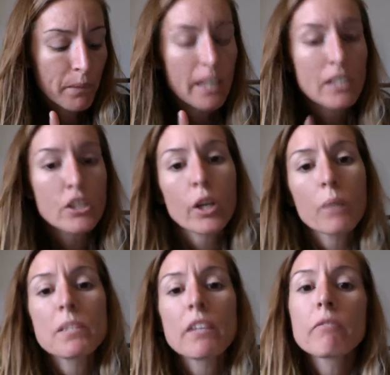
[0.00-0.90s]
in
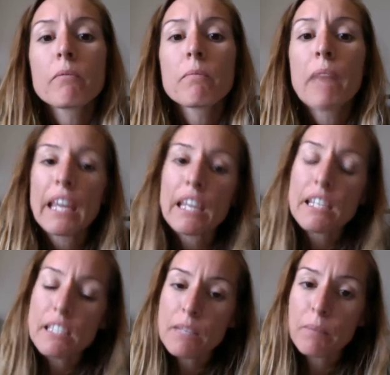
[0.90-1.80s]
terms of
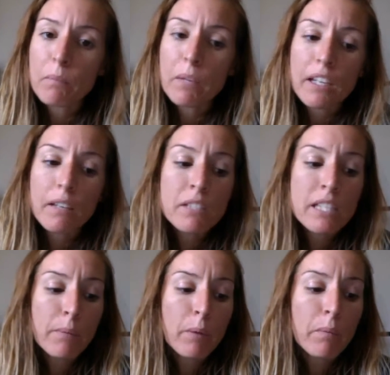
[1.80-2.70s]
making
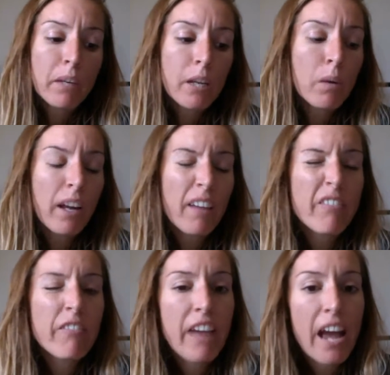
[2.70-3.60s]
deeper meaning, what I've
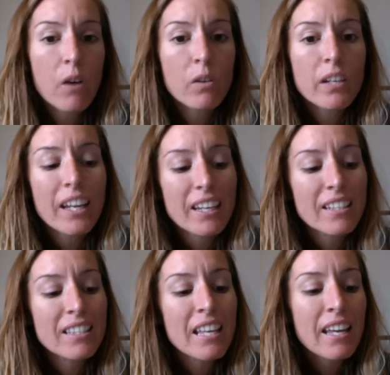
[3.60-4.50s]
found
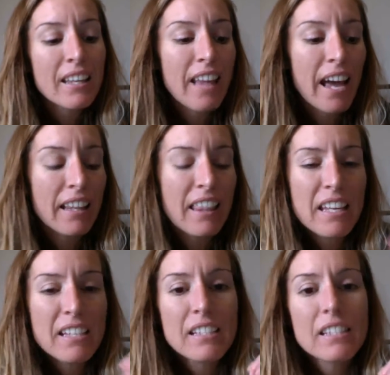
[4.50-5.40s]
is that
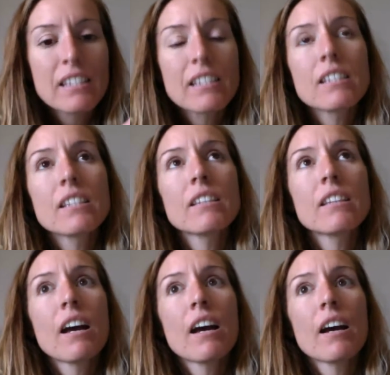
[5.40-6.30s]
these
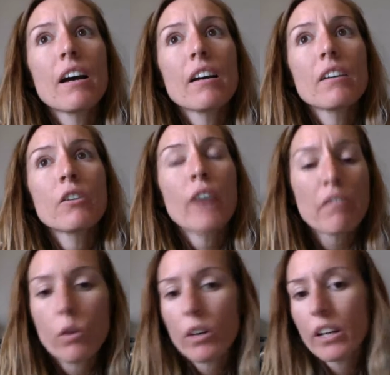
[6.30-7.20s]

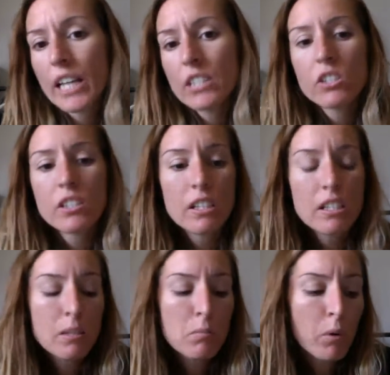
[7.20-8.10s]
graphic organizers and
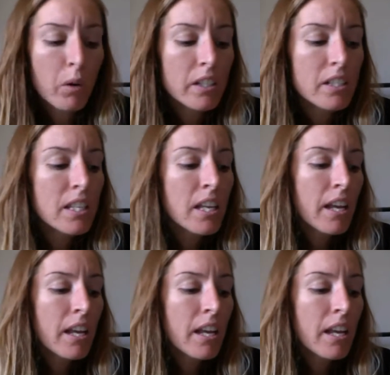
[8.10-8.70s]
these supports